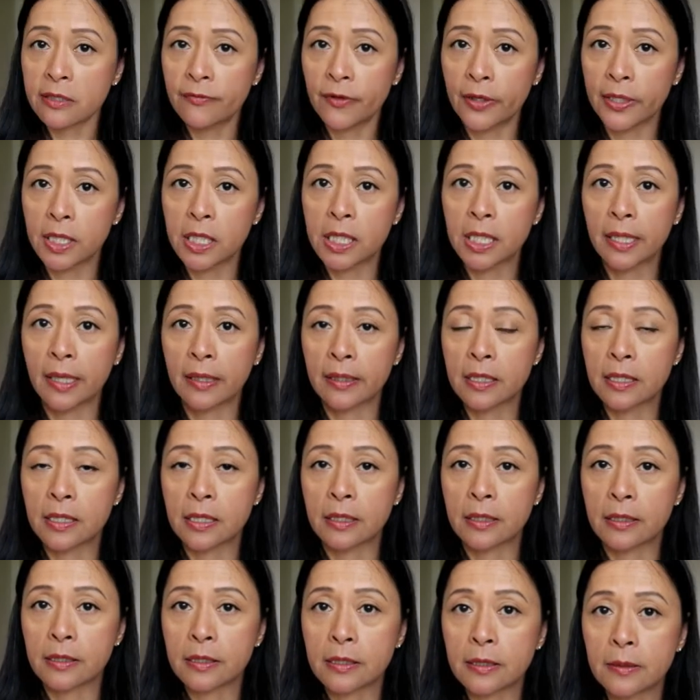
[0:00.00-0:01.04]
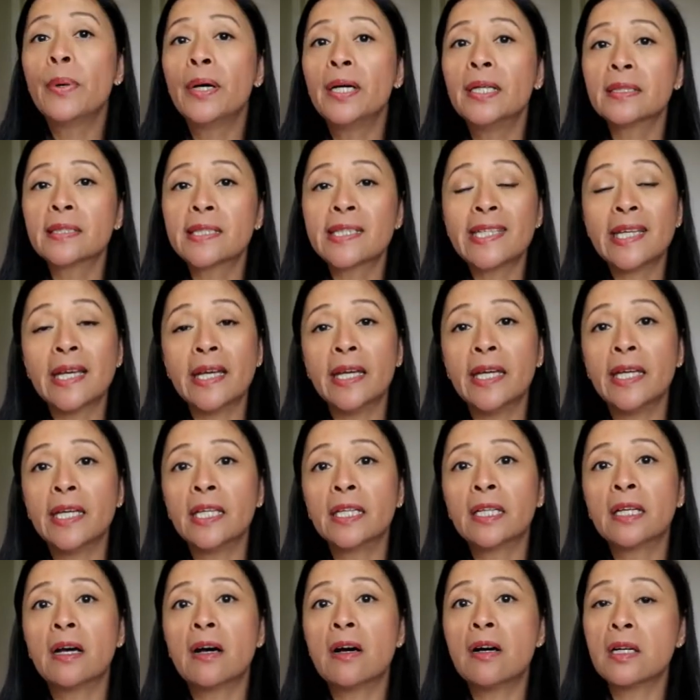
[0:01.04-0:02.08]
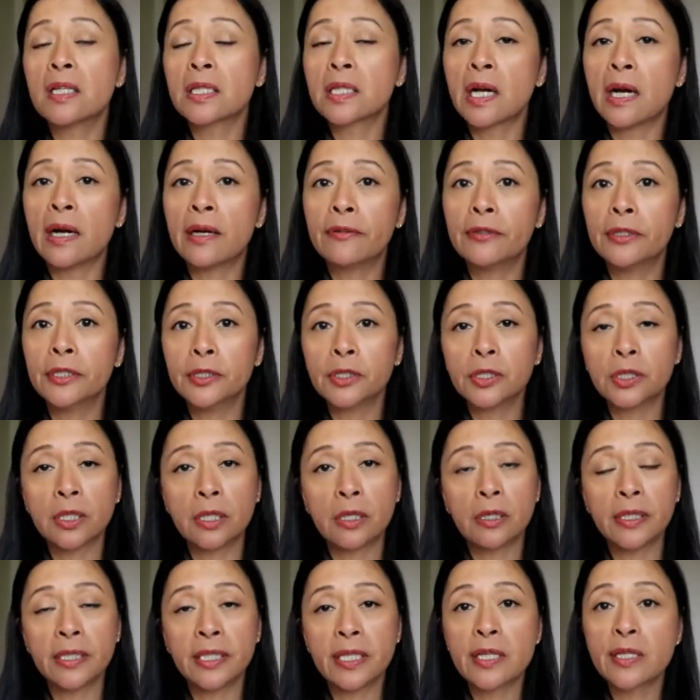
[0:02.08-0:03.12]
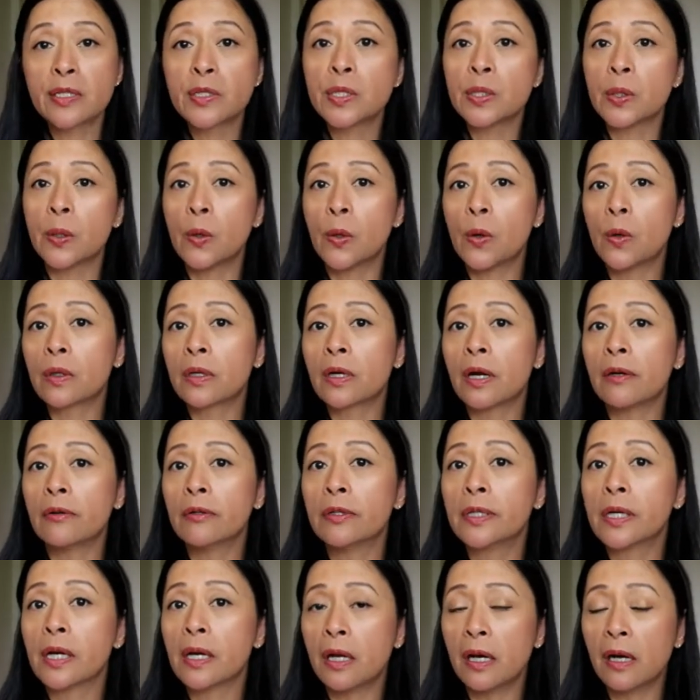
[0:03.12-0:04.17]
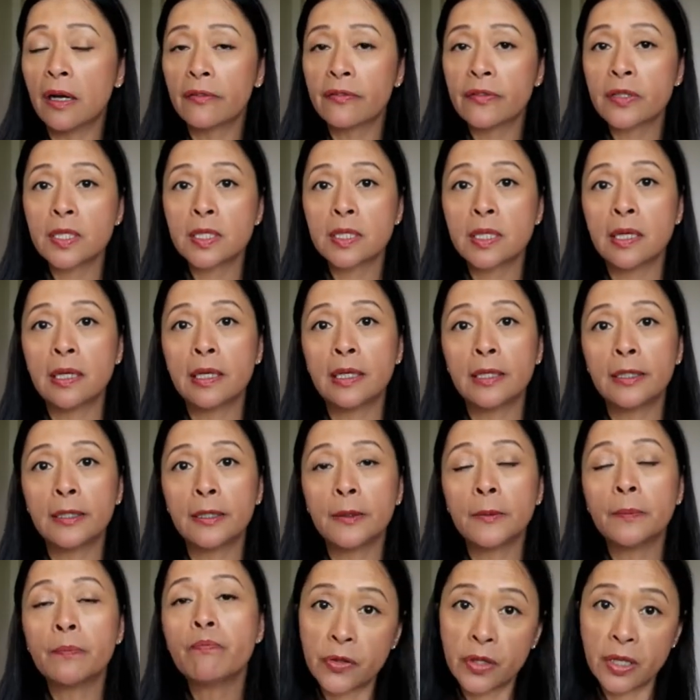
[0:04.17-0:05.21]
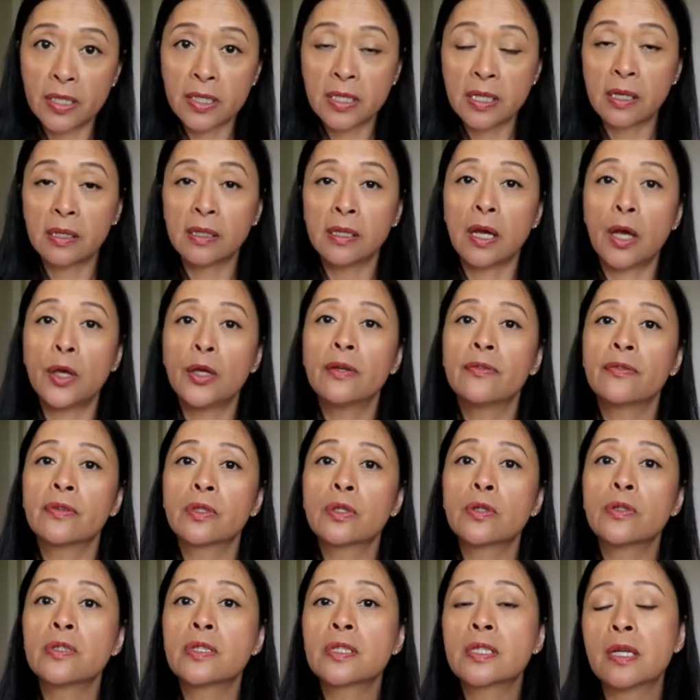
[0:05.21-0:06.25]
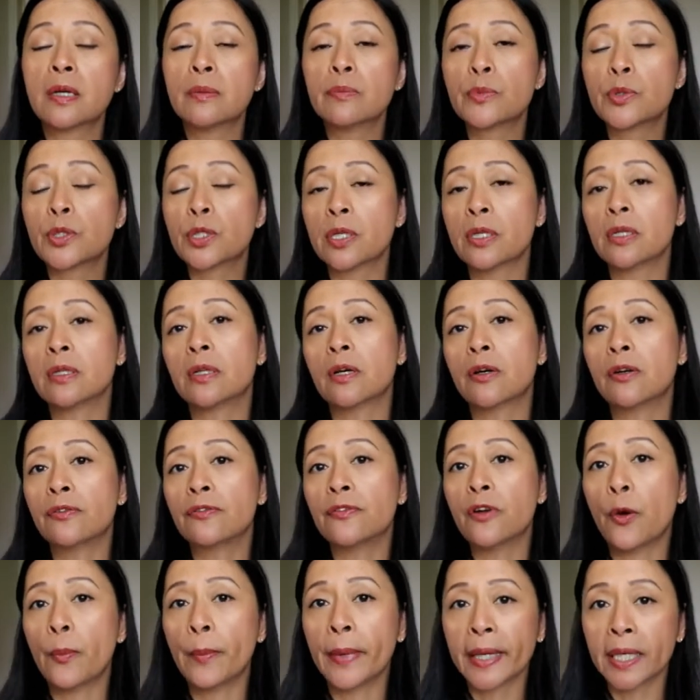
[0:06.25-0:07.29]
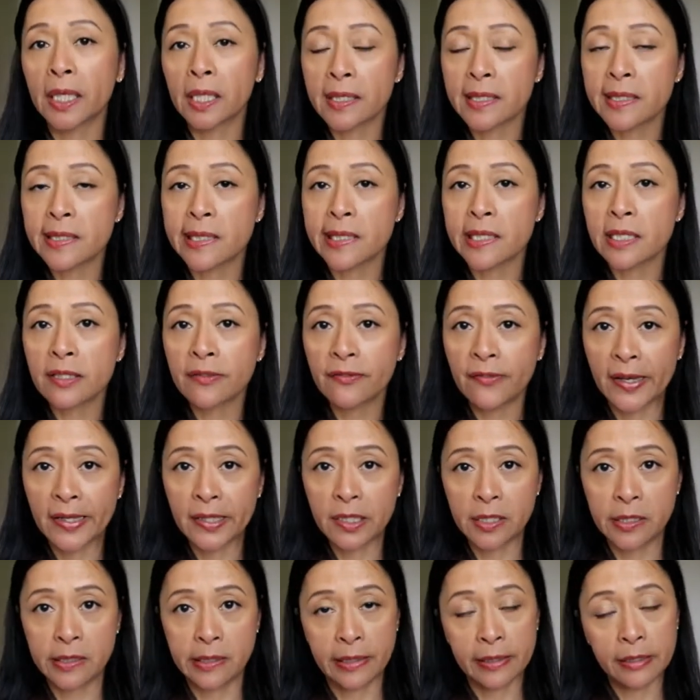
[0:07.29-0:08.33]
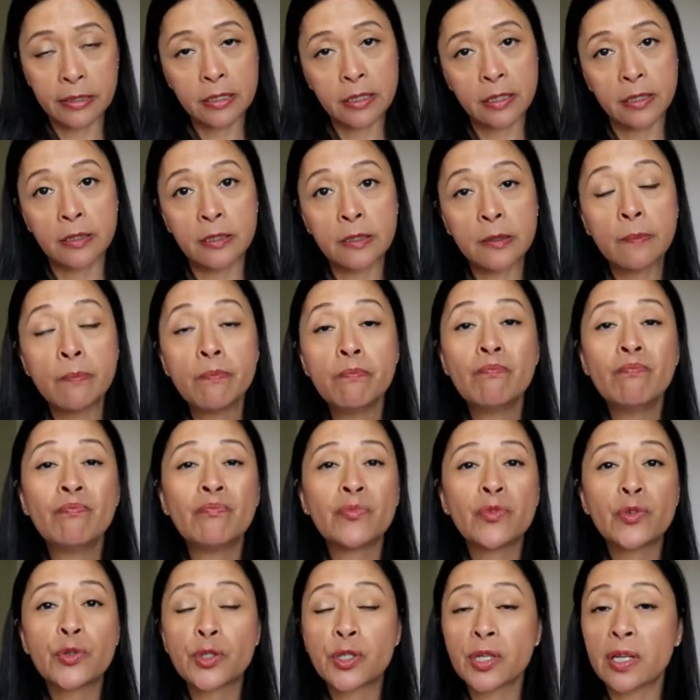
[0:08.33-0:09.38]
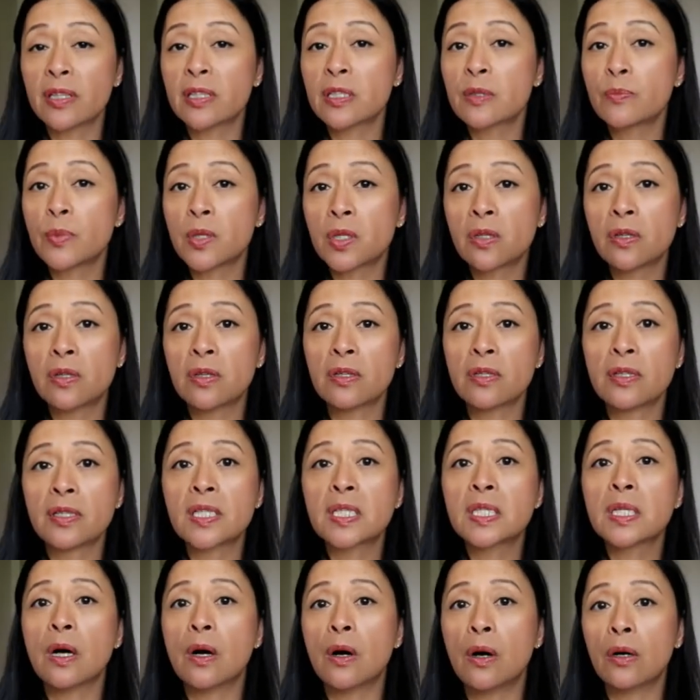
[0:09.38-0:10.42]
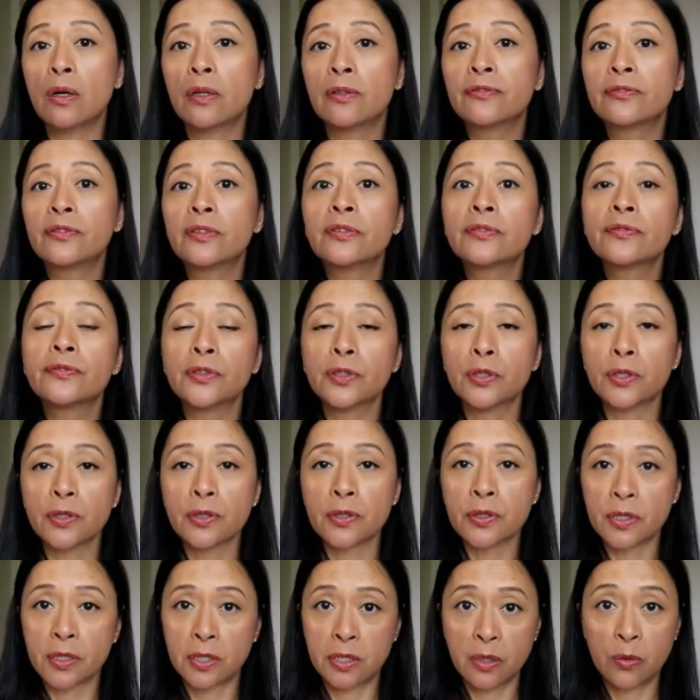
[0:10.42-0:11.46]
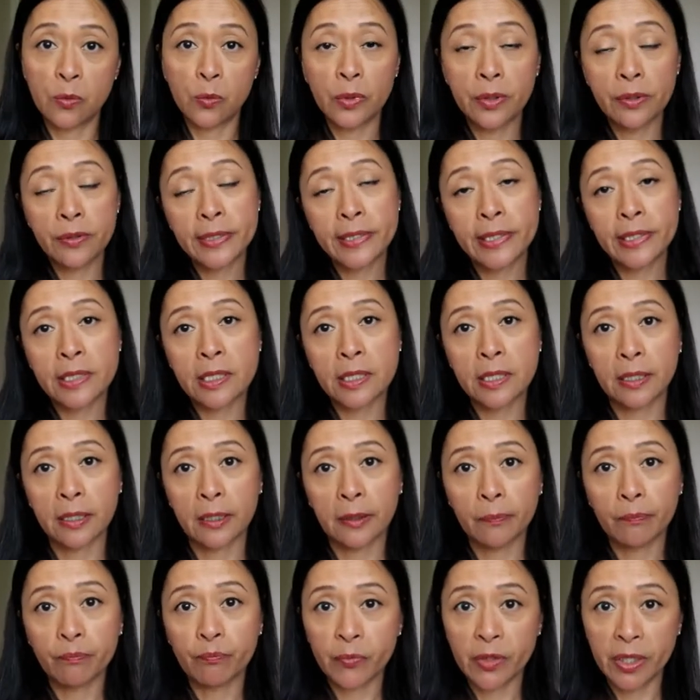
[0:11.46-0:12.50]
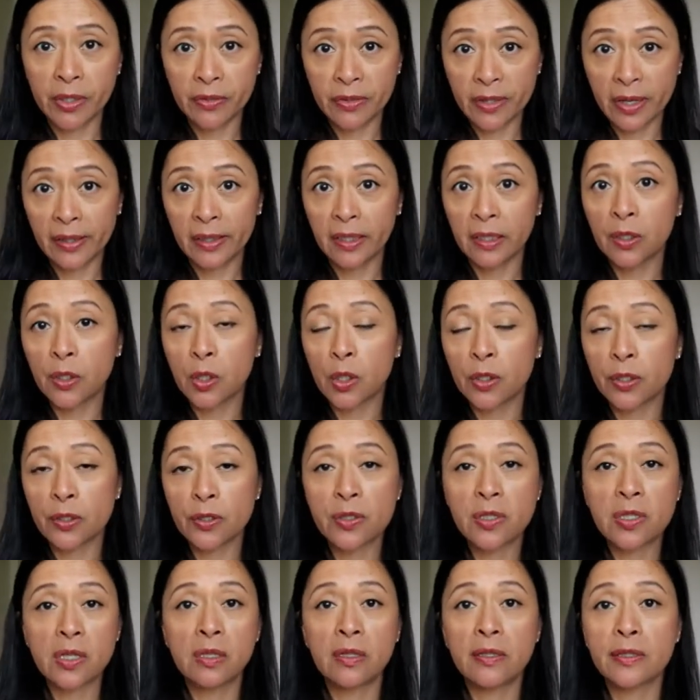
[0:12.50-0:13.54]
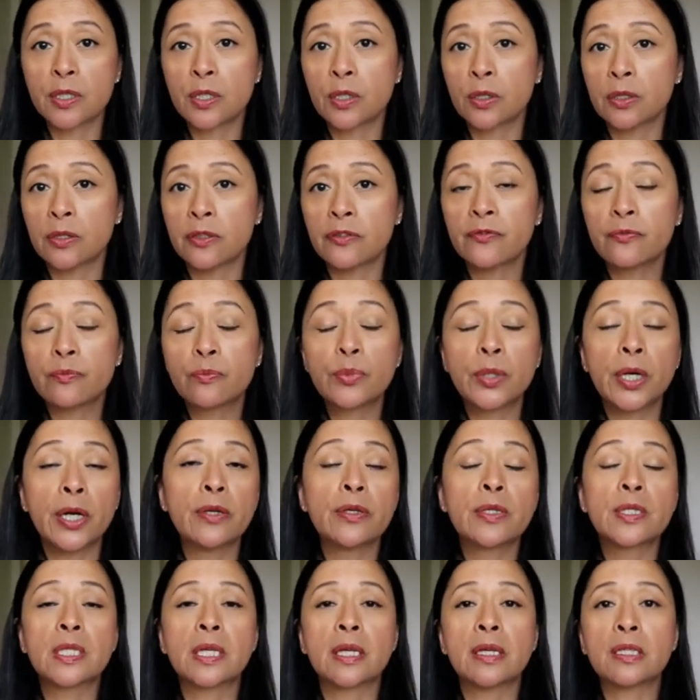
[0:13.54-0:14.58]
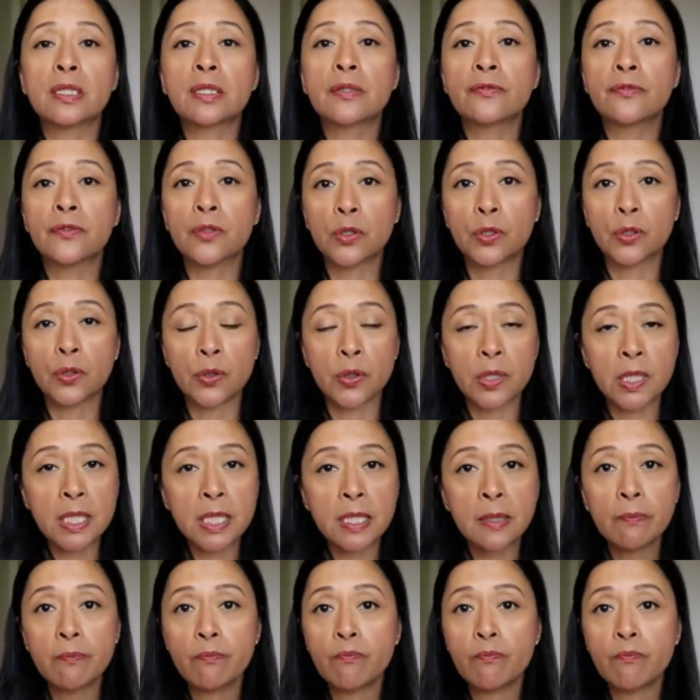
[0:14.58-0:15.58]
fatty acids. But in our current diet or current lifestyle, there's an overconsumption of omega-6 fatty acids just because of the foods that we're eating, and that includes a lot of processed foods